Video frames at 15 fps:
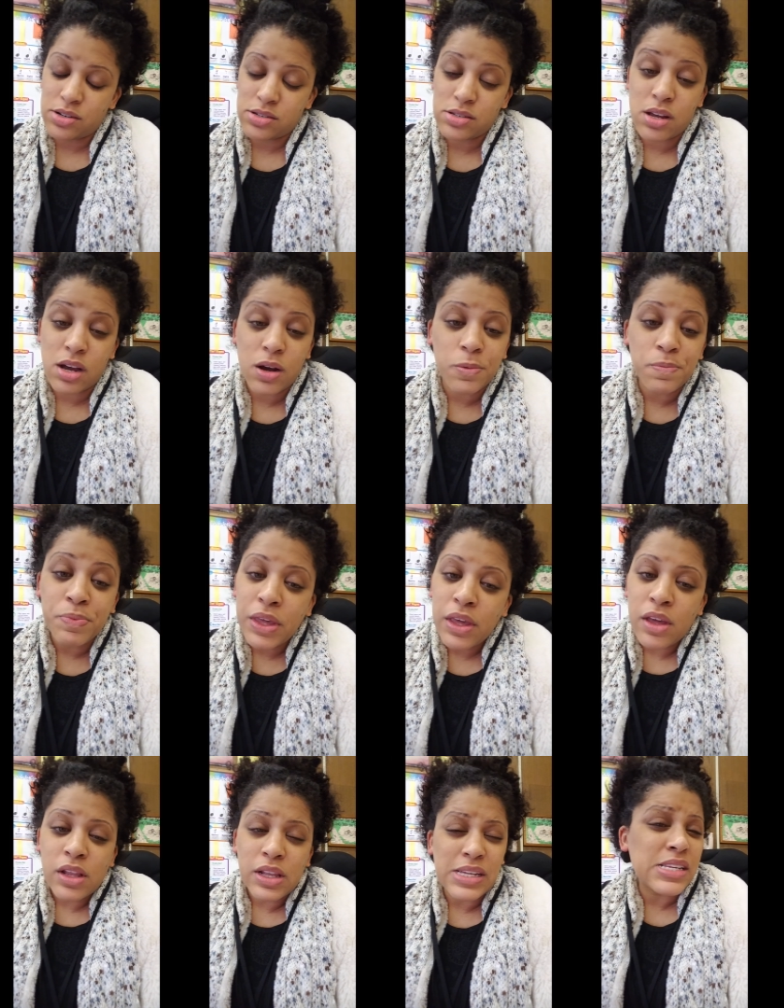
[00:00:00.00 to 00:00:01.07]
So
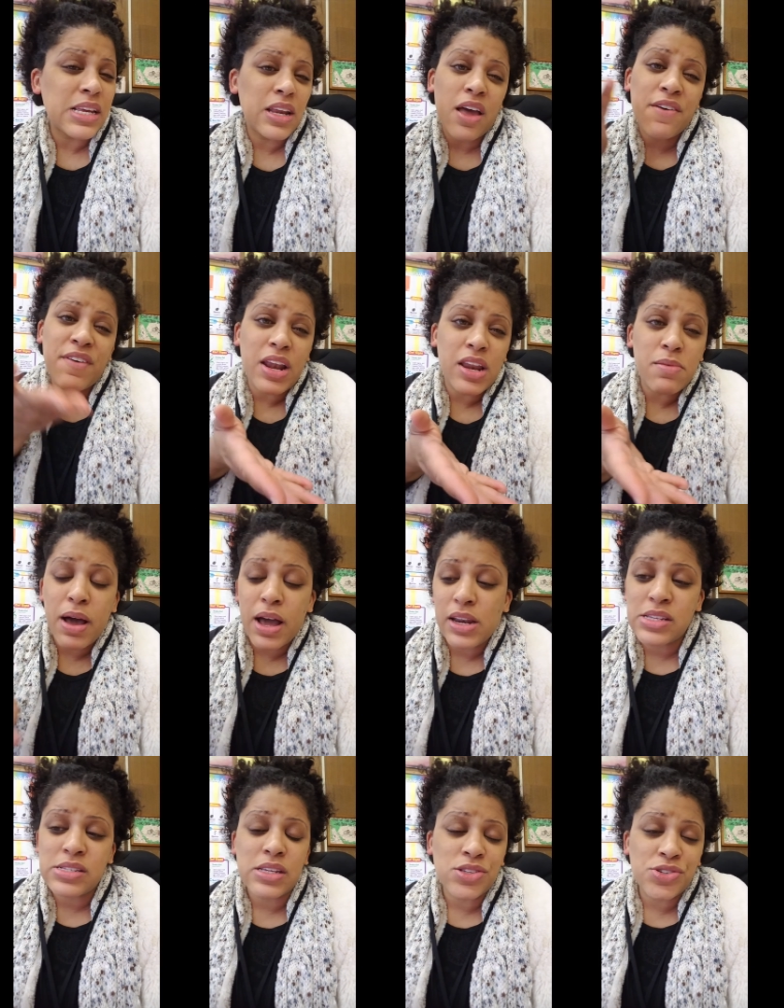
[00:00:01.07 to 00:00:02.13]
listen, if
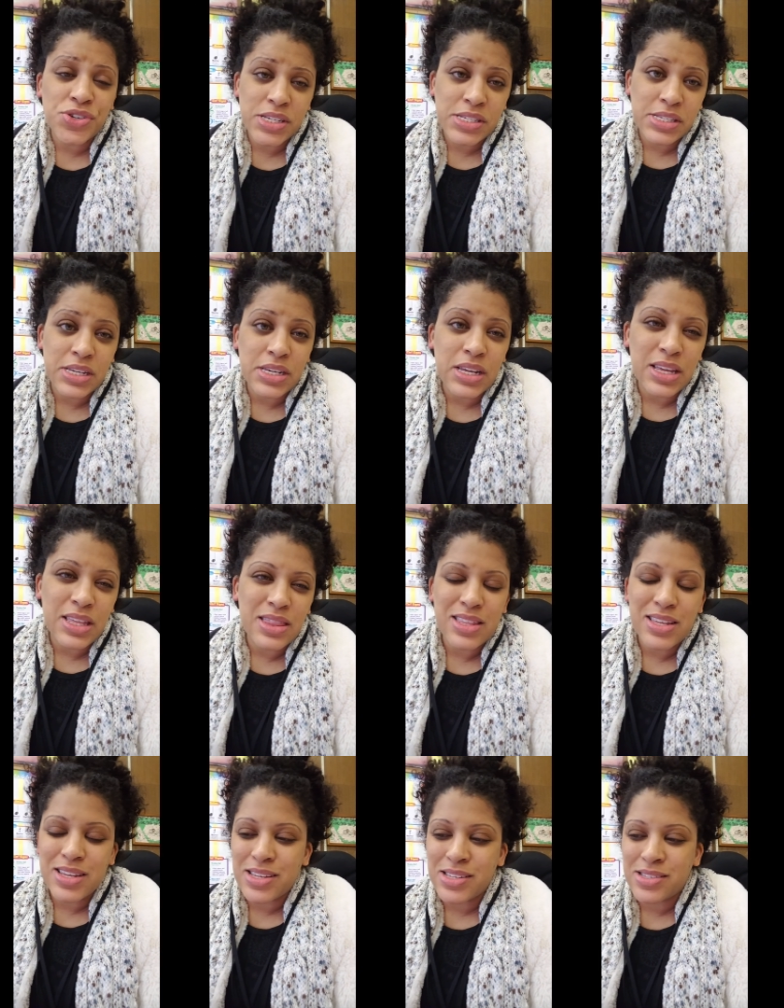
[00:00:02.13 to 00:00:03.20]
anybody's interested in
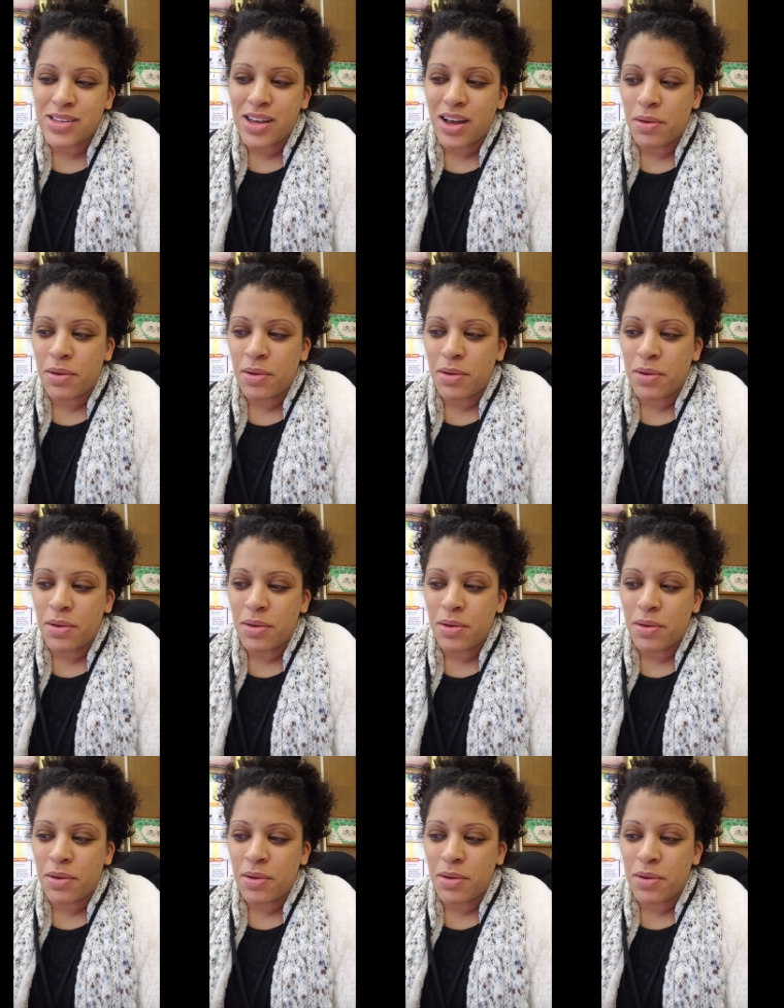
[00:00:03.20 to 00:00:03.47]
this